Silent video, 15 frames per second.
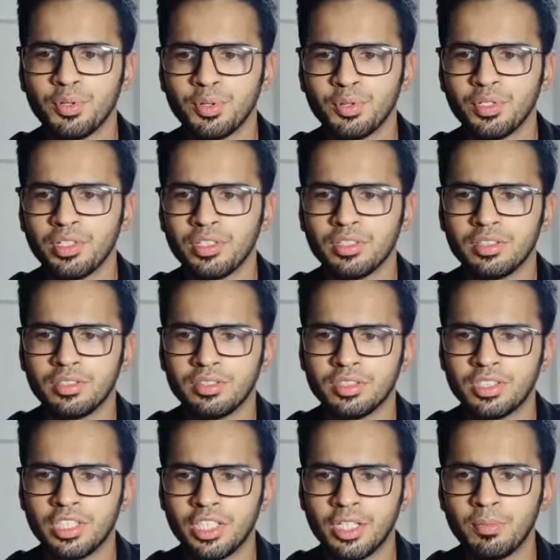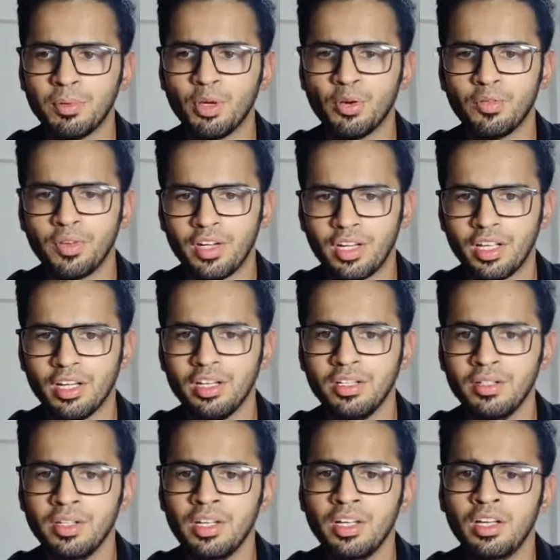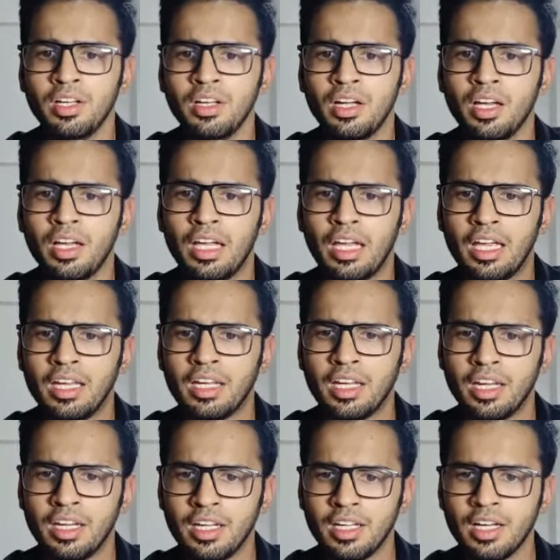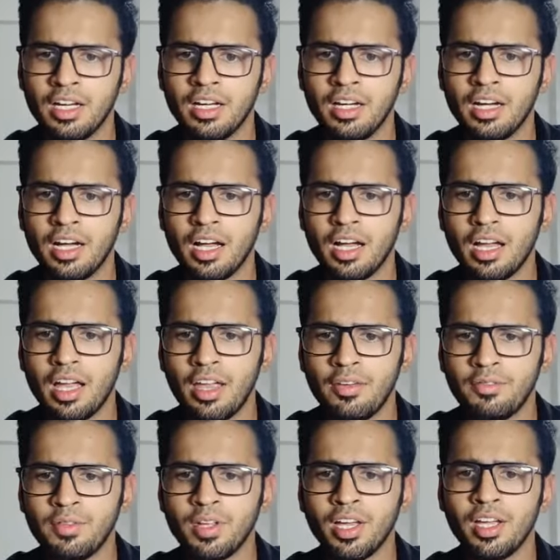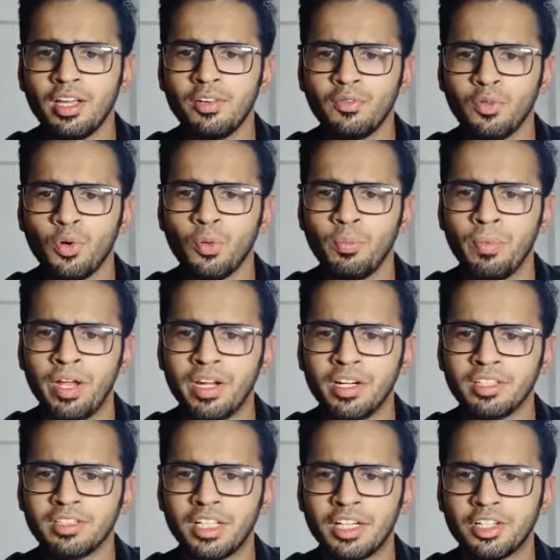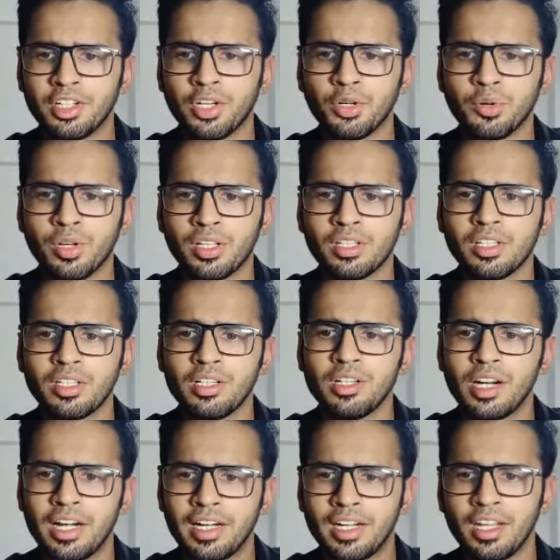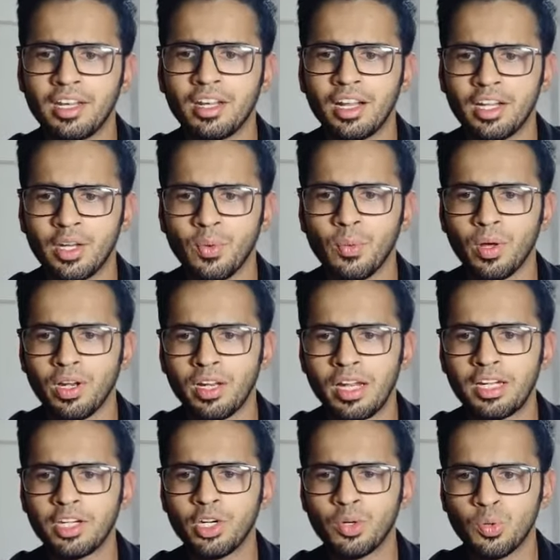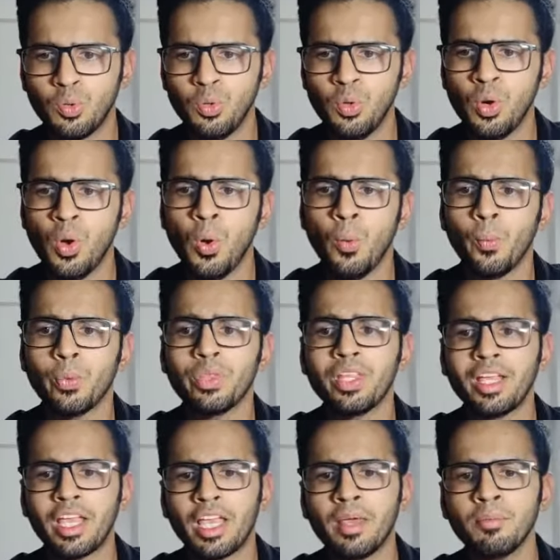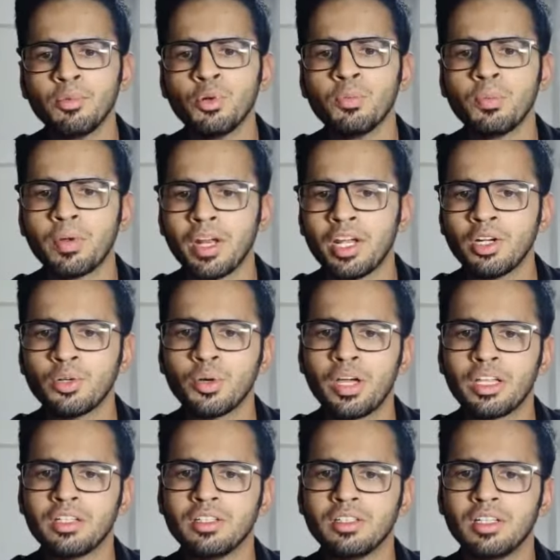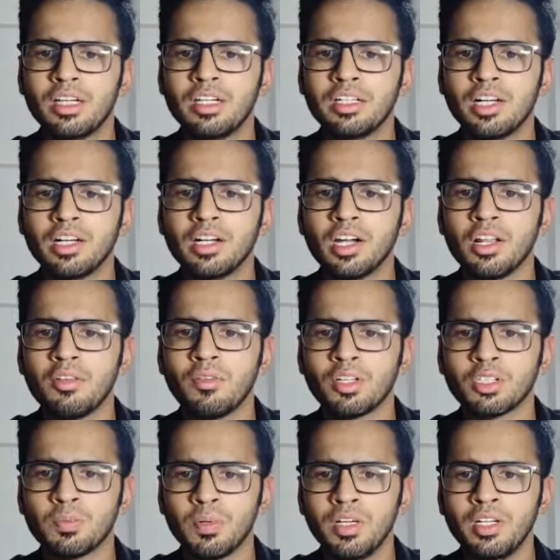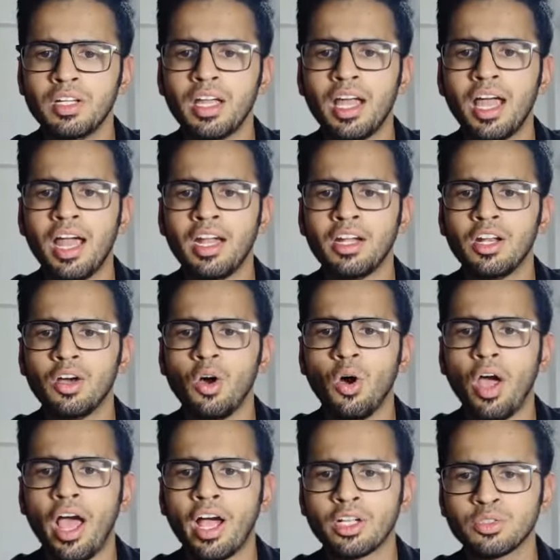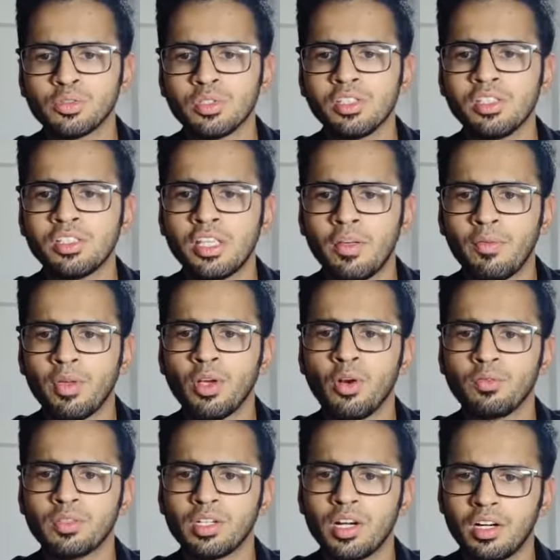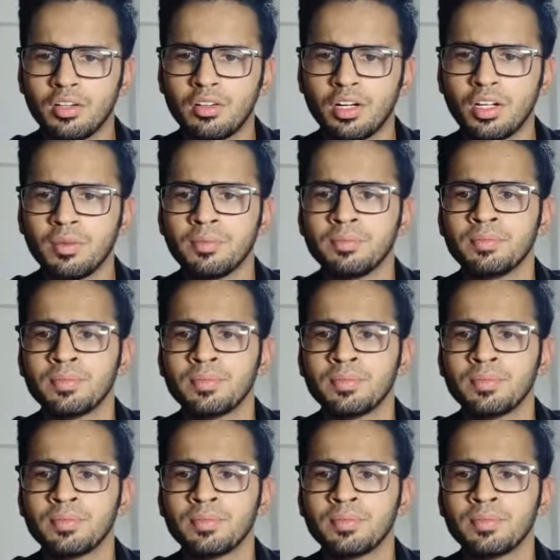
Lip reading: due to the GDP of India. In India, FDI inflow made its entry during the year 1991-92 with the aim to bring together the intended investment and actual saving of the country.